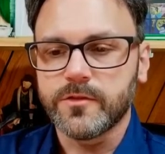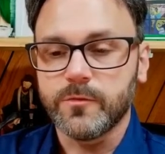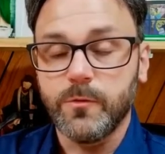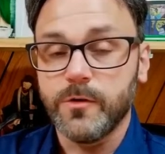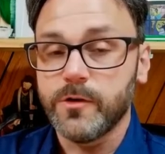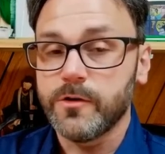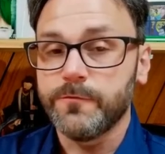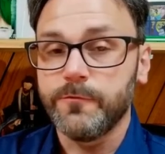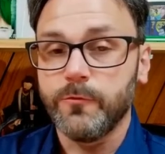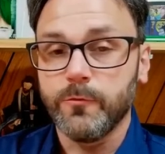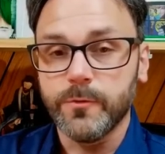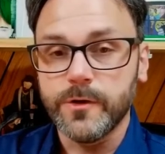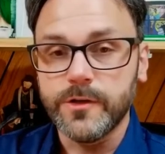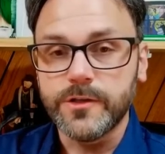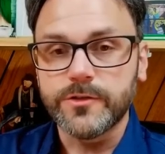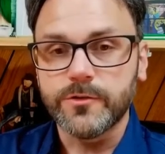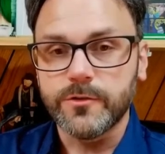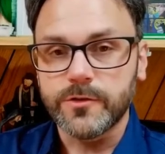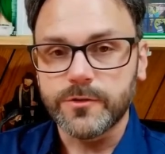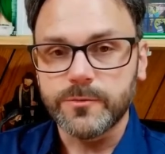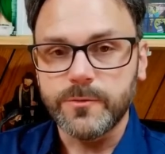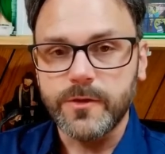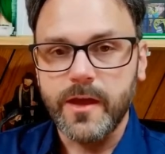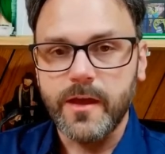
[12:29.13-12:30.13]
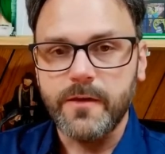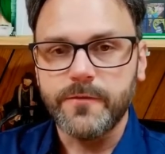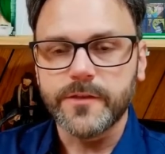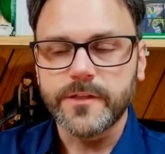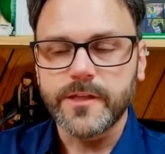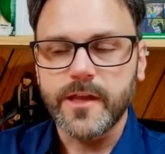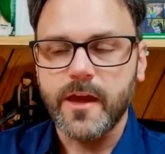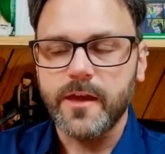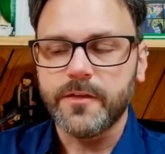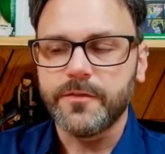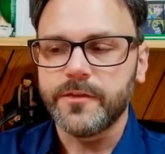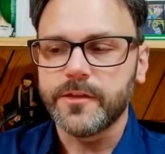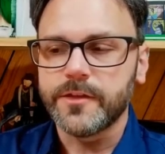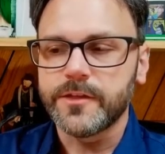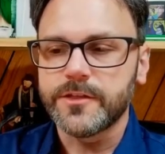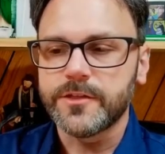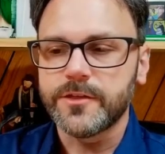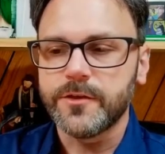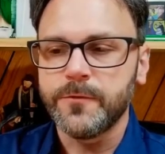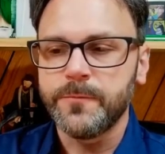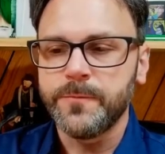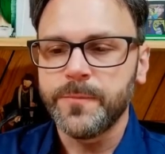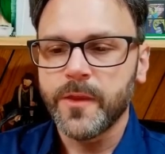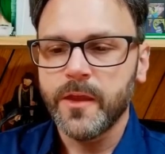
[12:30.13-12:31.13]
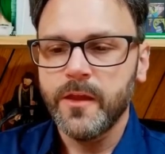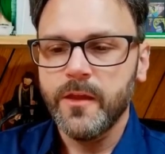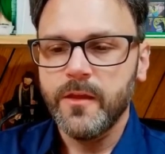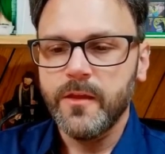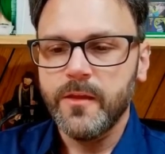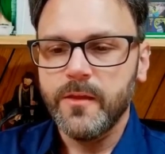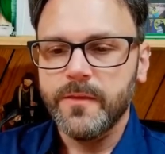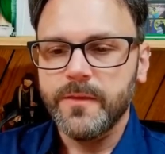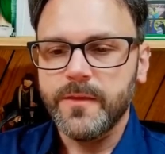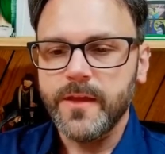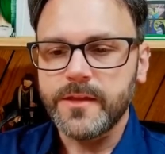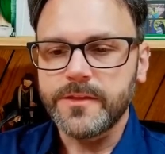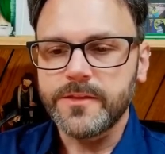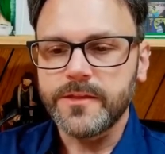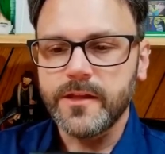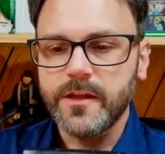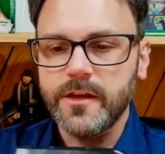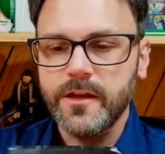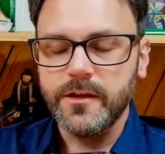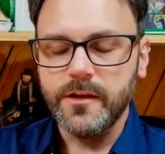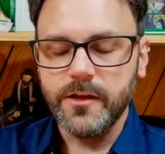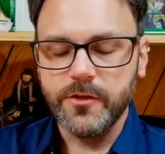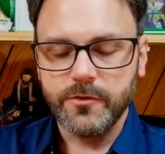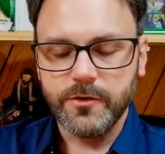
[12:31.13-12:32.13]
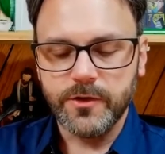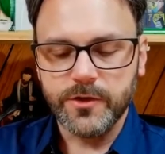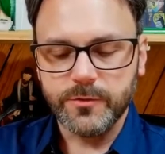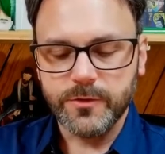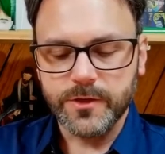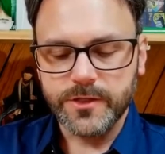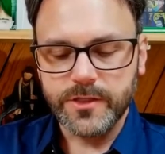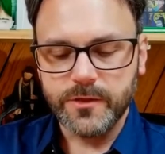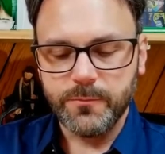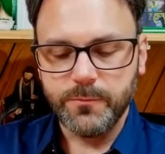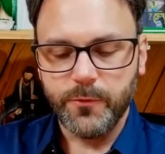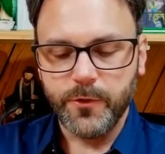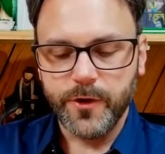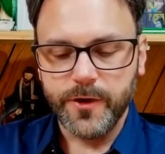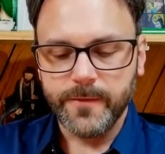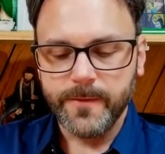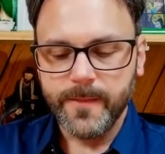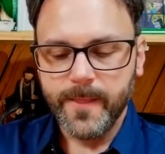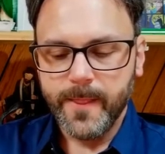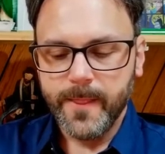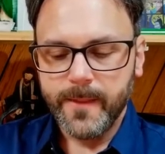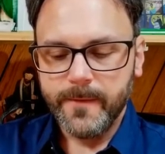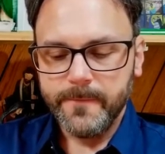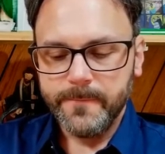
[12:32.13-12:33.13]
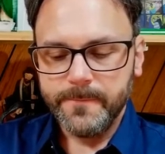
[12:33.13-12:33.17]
wonderful resource we have as Catholics. So that's another interesting point.